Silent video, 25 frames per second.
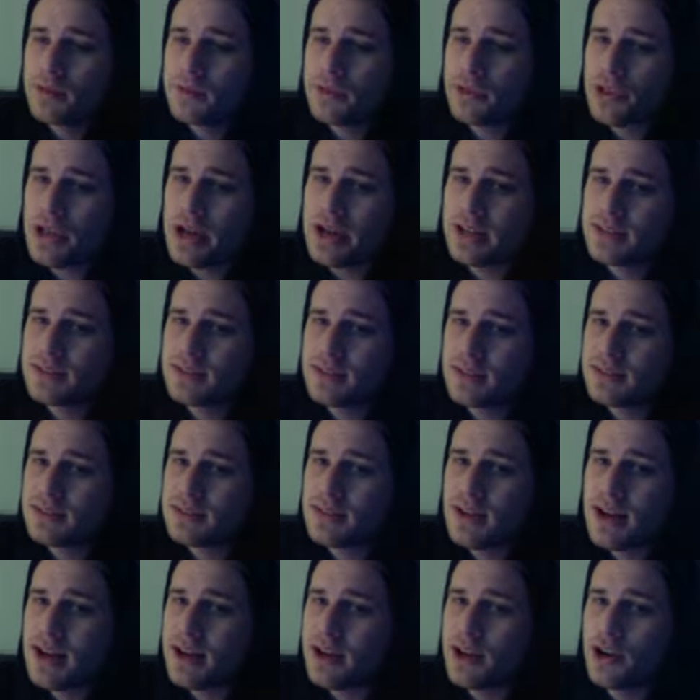The Line 6
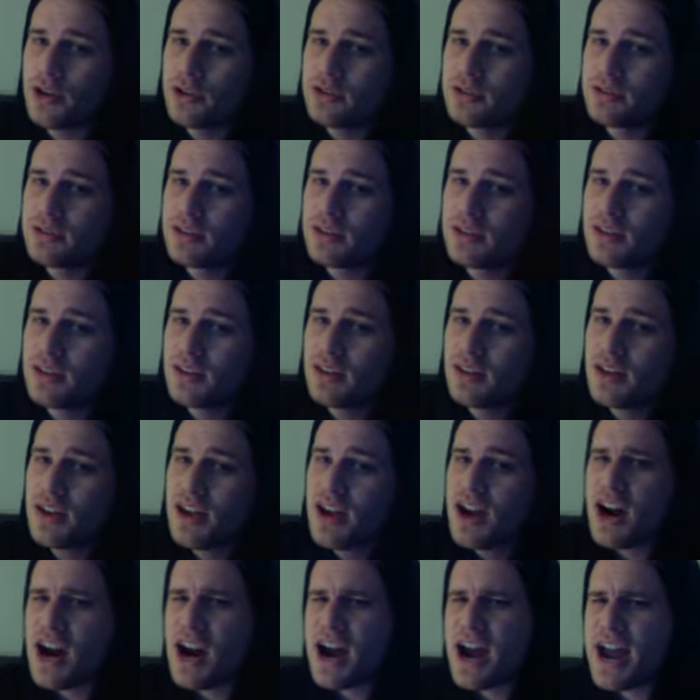guy goes,
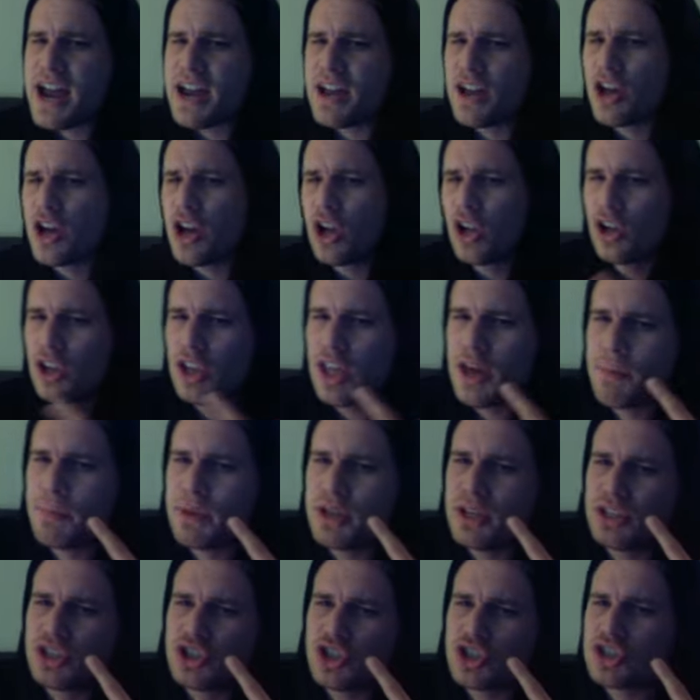alright, let
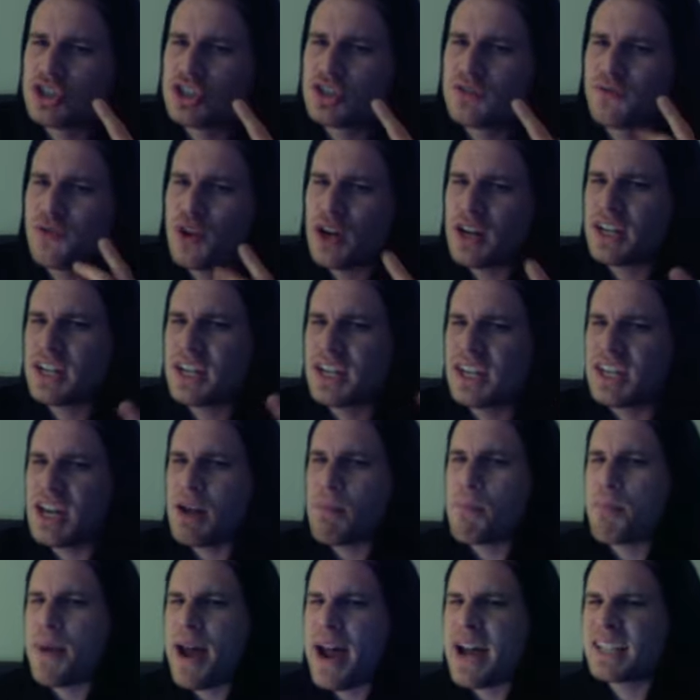me just fucking
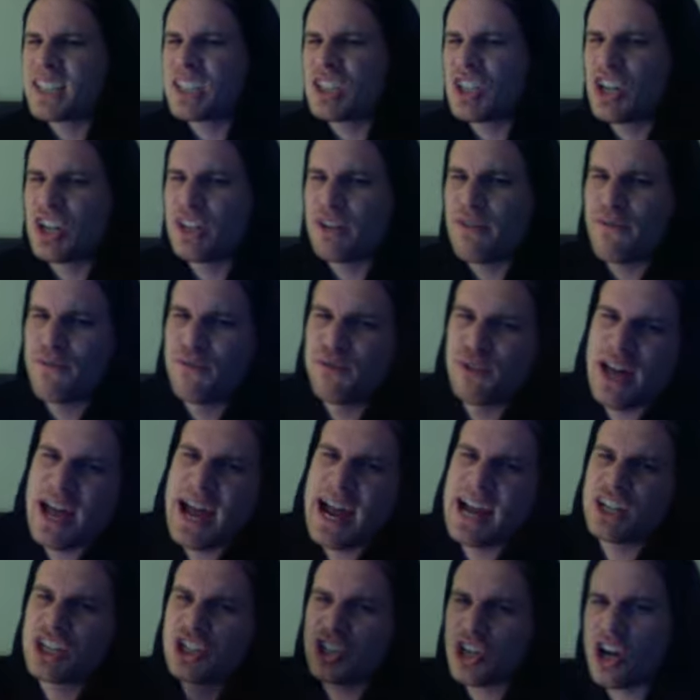get back to you in a
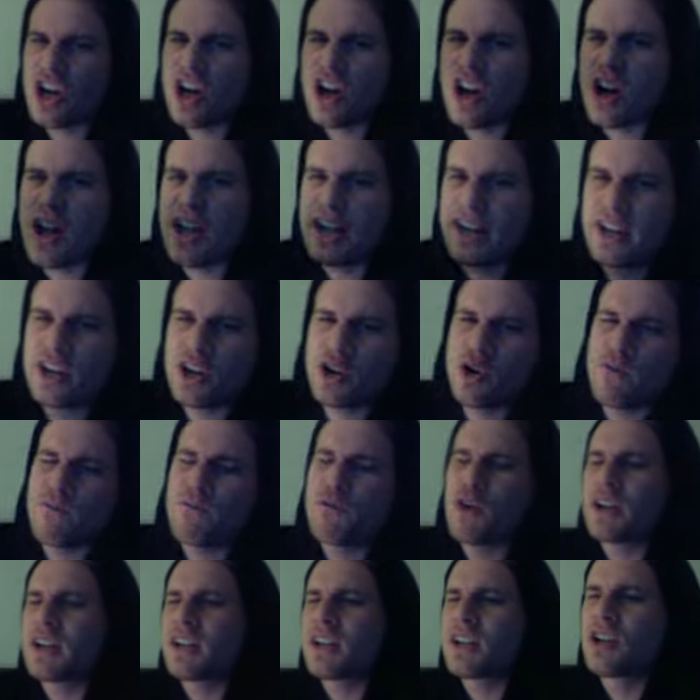flash. I gotta go
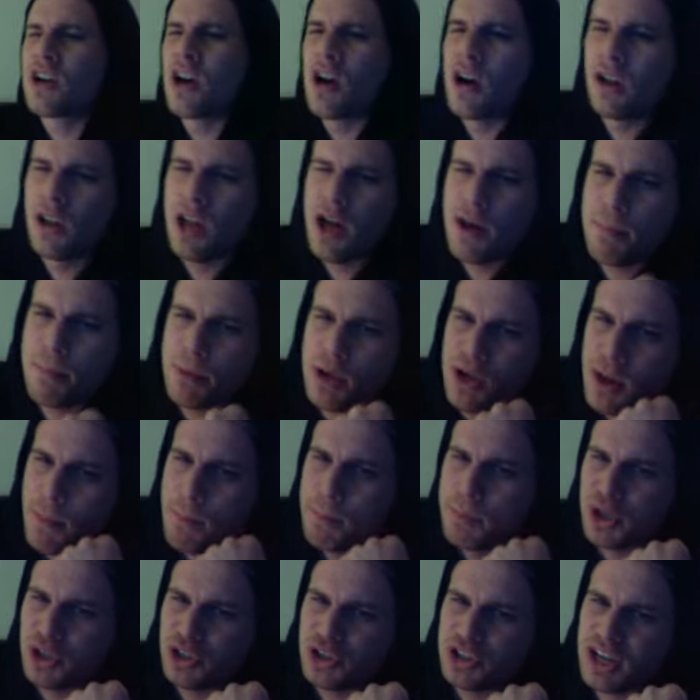fucking call
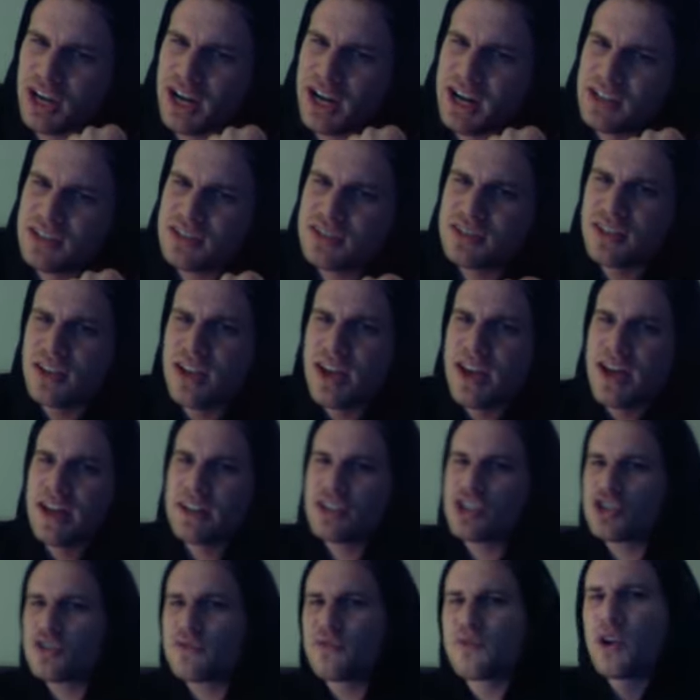up Bill Gates
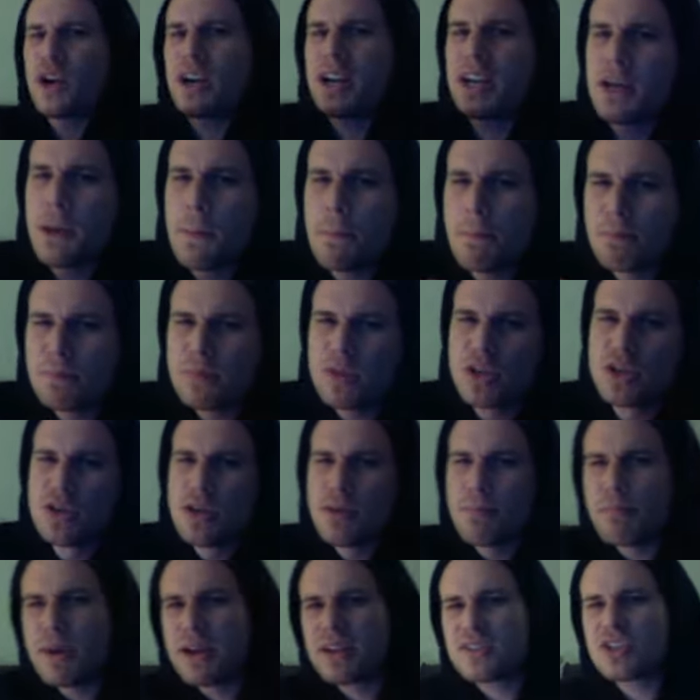and just fucking
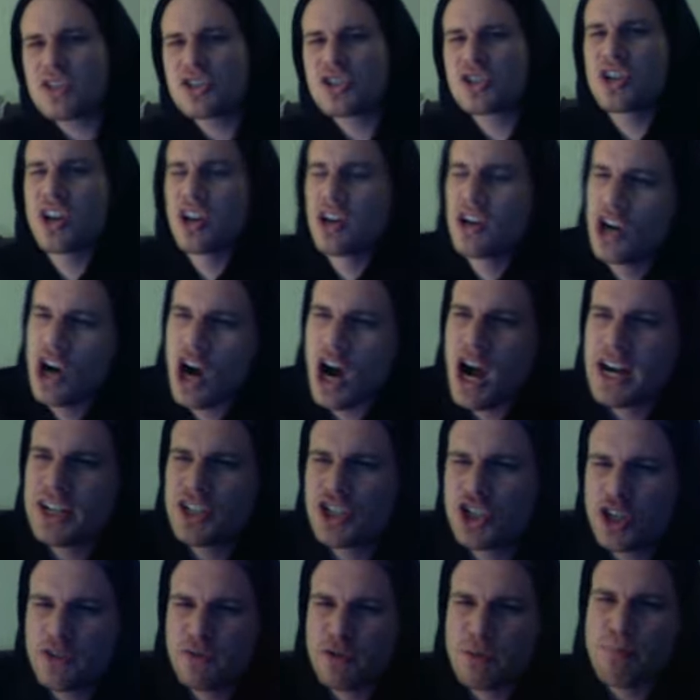make this
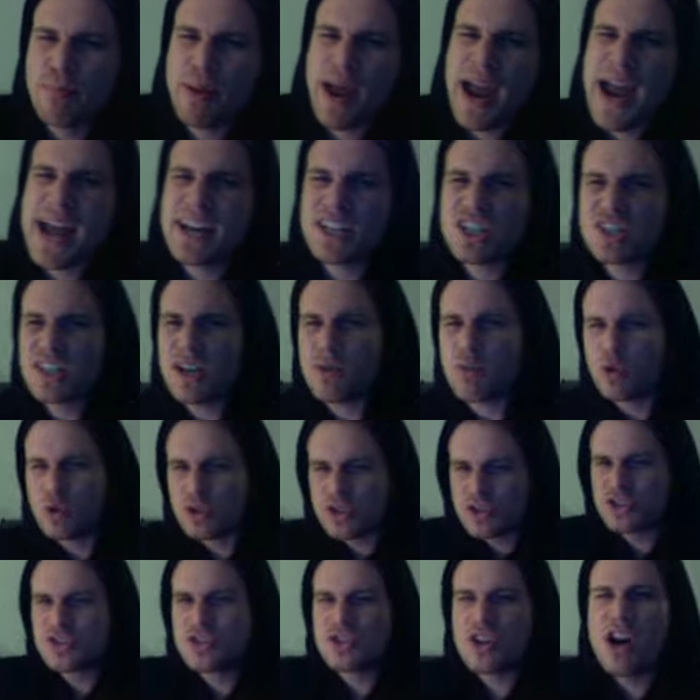concoction of a patch that will
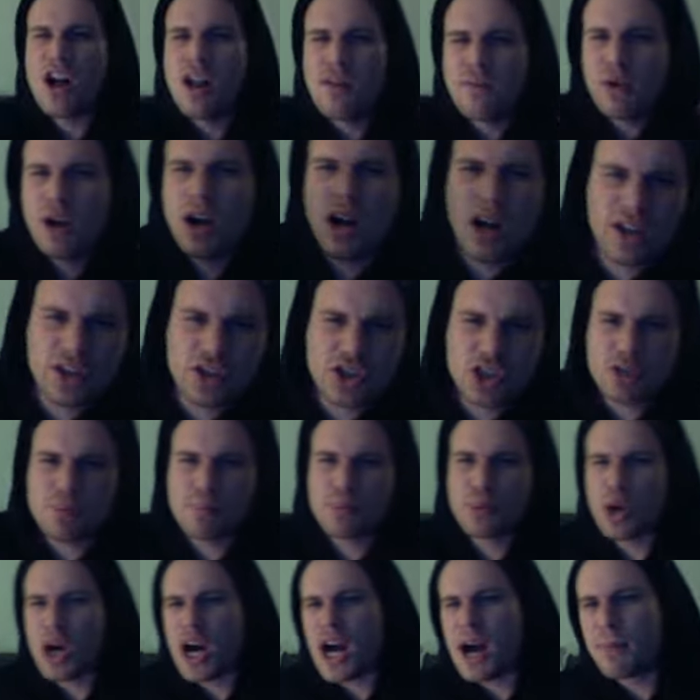solve all of your
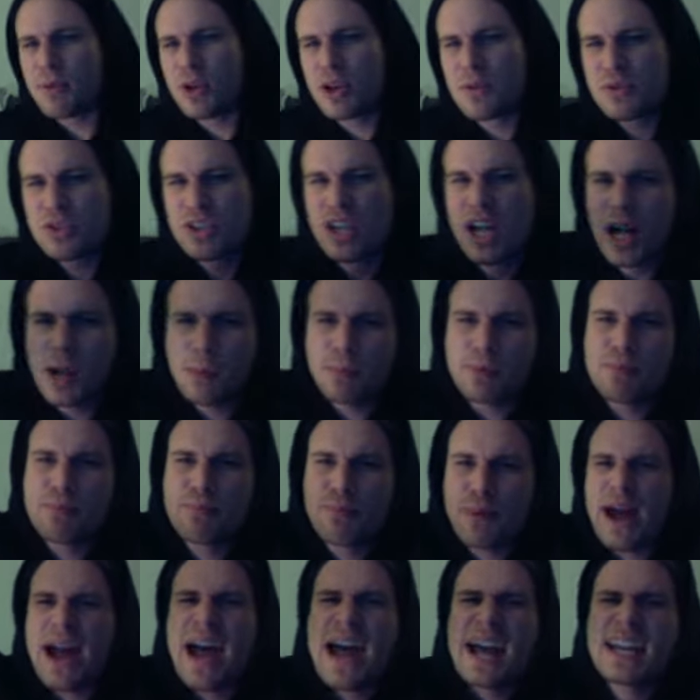problems. I'll be
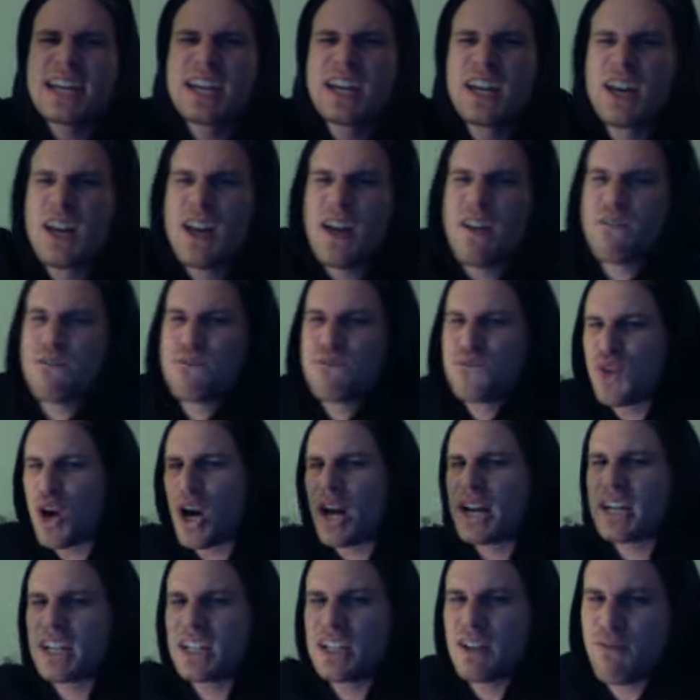back in
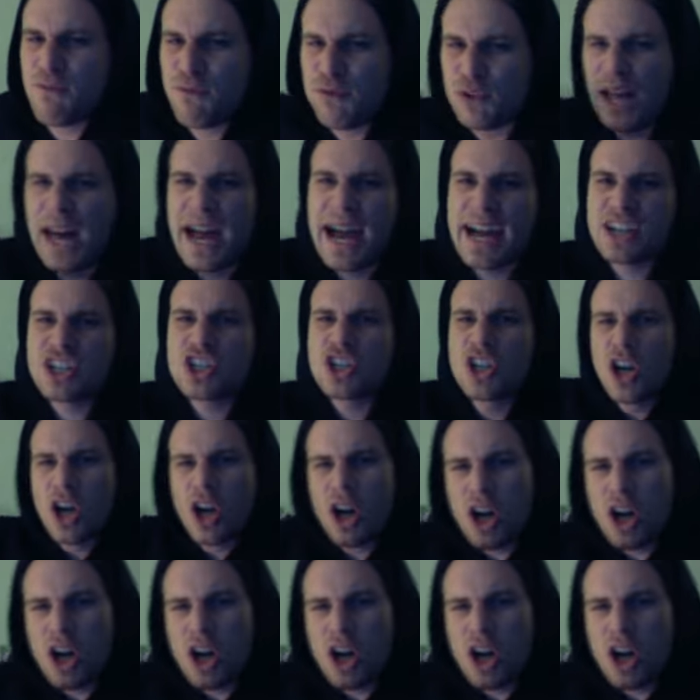fucking a flash.